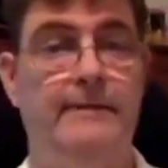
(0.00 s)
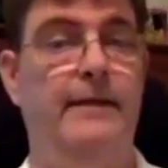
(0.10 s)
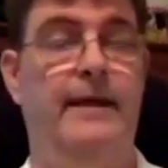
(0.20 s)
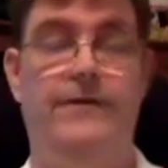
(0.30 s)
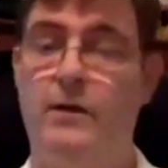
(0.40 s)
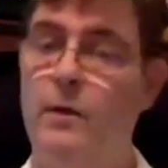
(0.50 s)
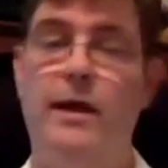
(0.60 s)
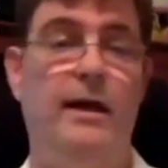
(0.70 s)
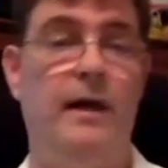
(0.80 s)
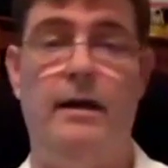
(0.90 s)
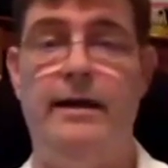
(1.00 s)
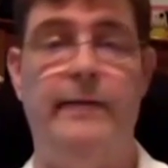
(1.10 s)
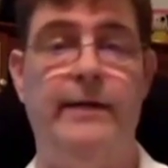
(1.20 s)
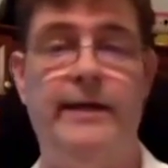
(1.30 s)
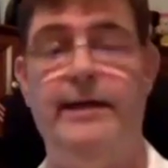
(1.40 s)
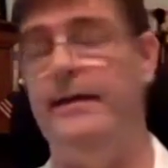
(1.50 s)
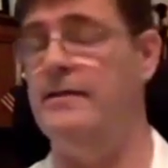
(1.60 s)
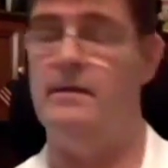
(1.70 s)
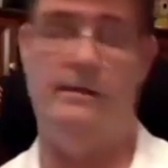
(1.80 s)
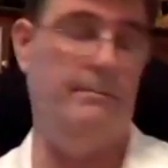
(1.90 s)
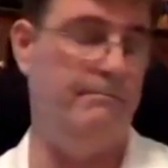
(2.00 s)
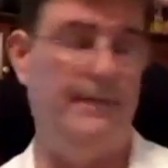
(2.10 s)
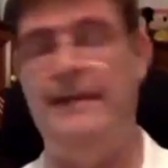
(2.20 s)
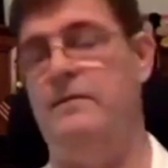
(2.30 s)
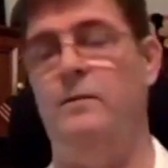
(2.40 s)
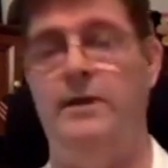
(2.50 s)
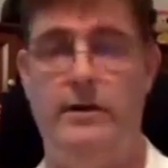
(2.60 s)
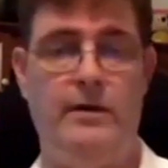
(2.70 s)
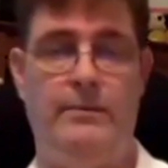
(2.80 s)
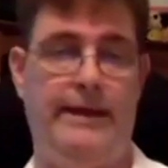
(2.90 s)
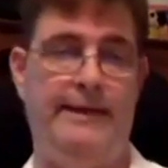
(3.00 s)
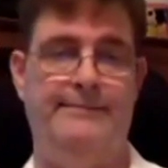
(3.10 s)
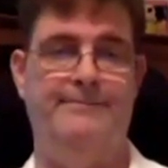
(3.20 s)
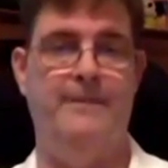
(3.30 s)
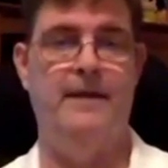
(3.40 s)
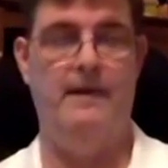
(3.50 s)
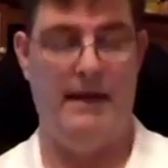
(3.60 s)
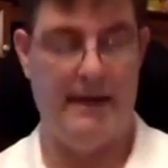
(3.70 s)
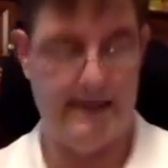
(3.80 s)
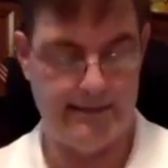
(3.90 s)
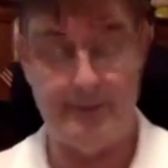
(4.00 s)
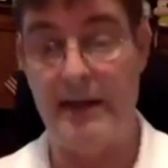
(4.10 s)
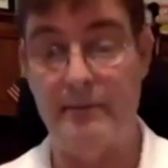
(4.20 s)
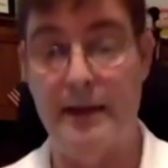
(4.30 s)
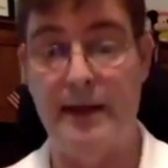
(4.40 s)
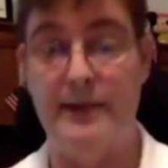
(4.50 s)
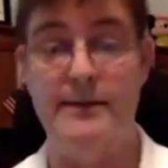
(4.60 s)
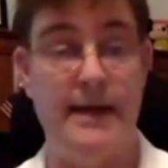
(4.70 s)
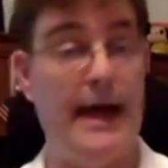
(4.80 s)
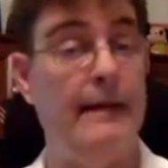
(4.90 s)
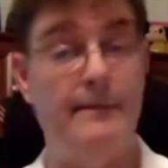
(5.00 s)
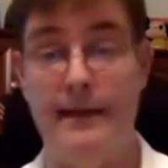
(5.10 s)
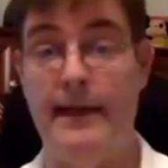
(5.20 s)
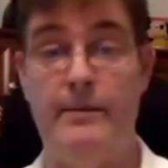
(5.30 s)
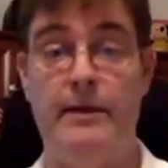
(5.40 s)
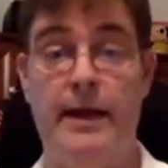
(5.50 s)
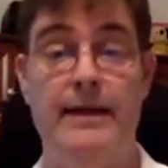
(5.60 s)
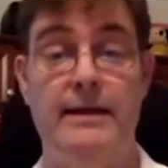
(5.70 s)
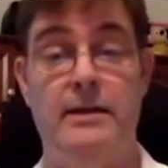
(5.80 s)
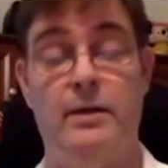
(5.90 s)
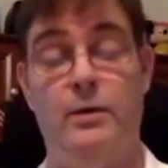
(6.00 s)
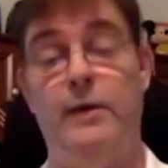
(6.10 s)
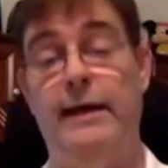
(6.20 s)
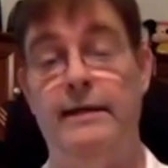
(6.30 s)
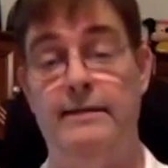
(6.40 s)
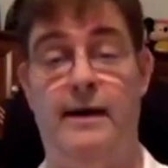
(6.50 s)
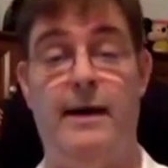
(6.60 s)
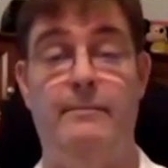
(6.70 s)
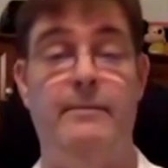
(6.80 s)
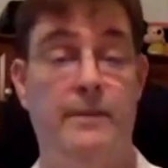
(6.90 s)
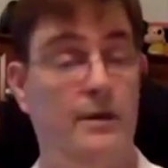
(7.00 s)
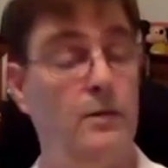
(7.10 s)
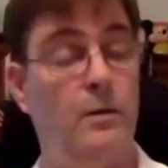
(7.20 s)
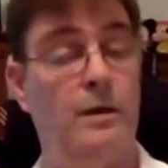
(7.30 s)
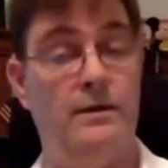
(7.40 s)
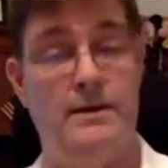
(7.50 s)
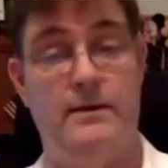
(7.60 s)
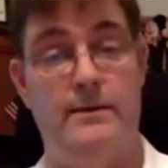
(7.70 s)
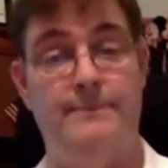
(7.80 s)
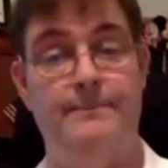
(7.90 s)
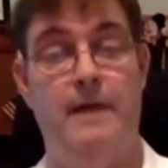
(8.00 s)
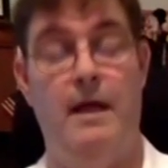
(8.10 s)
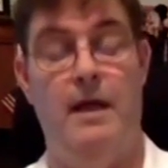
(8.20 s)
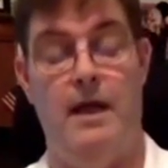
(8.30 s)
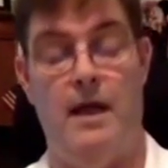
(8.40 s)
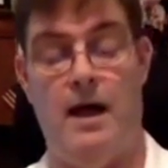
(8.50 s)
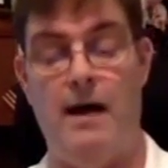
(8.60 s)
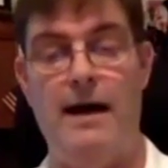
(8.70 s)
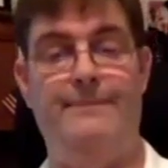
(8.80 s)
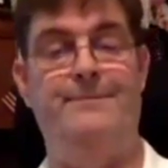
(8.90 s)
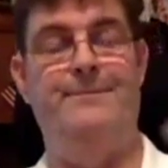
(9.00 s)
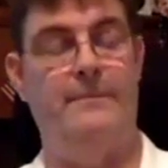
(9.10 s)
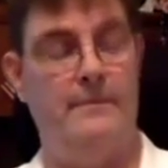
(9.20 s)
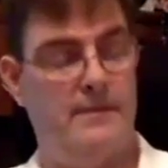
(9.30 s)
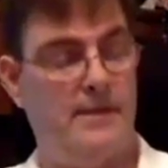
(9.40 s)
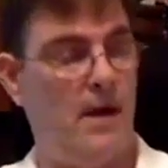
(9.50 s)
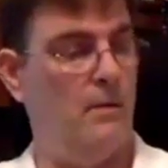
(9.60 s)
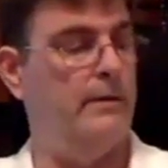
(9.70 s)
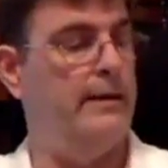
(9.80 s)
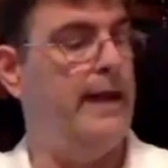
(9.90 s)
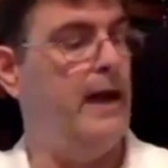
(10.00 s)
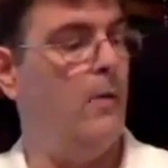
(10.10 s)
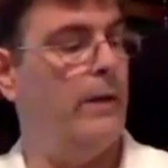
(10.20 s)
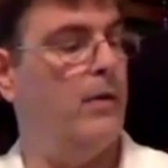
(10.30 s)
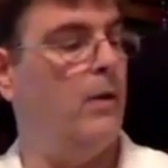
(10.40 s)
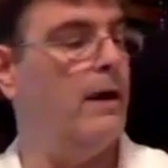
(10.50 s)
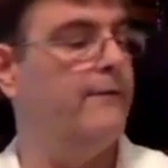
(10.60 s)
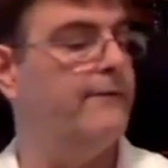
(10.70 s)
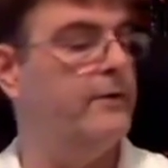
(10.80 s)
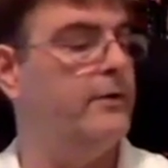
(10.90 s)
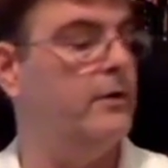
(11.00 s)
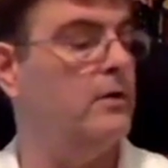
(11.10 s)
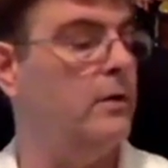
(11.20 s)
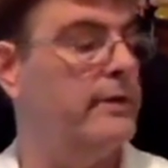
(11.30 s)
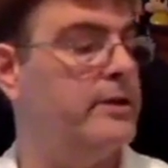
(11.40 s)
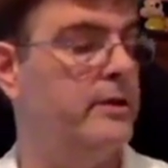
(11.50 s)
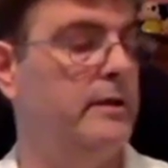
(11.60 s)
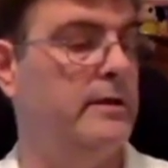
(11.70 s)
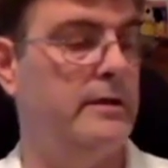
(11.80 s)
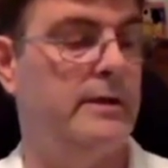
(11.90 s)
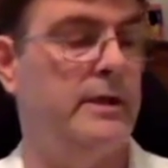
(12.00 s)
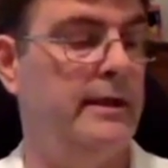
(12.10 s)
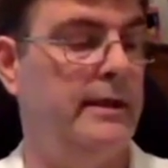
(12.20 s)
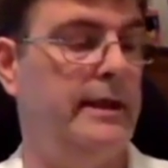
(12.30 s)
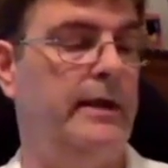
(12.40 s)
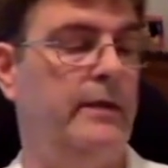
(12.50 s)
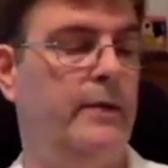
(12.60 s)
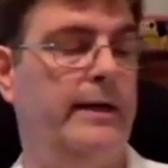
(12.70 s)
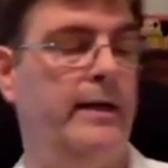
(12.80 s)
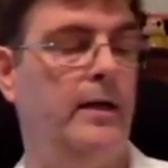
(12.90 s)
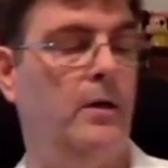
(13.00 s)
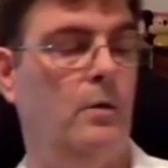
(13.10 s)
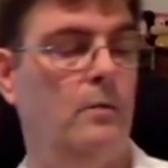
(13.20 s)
if you're going on a holiday weekend, it's the best one you can pick. The bottom line is, yeah, Labor Day is a great time to go to Walt Disney World. All right, so now we go off to your questions. Here we go.